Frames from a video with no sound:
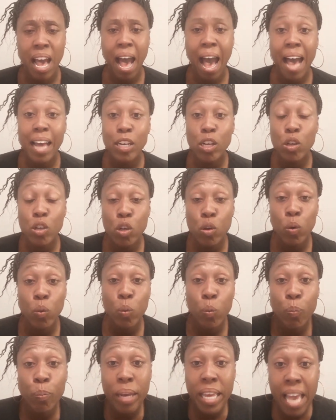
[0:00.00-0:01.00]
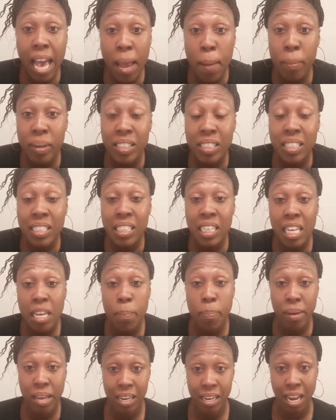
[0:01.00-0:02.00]
how do you be able to
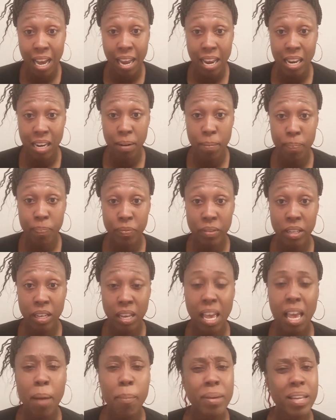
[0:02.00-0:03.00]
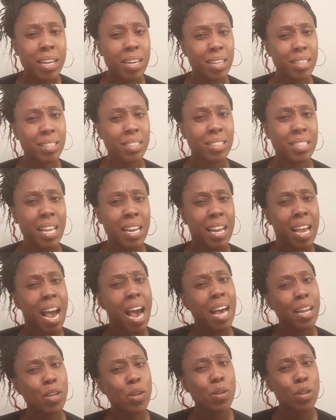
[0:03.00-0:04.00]
sleep at night? Help me to understand it.
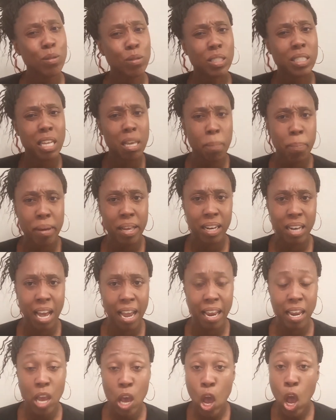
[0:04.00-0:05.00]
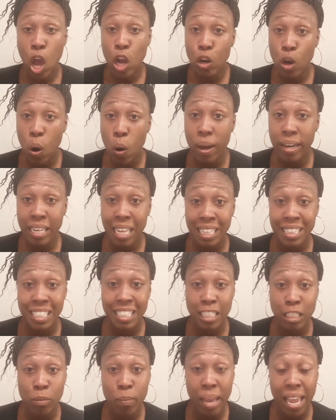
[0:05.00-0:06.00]
How do you sleep at night knowing that
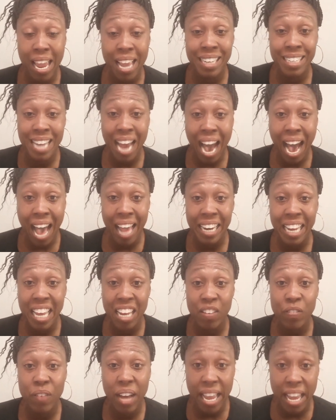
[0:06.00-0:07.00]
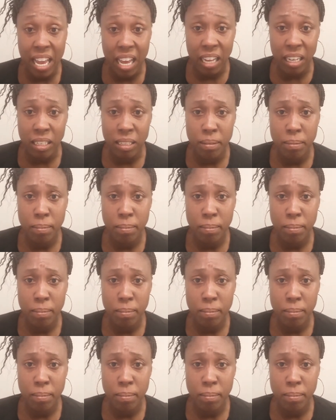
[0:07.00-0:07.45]
this man died in vain?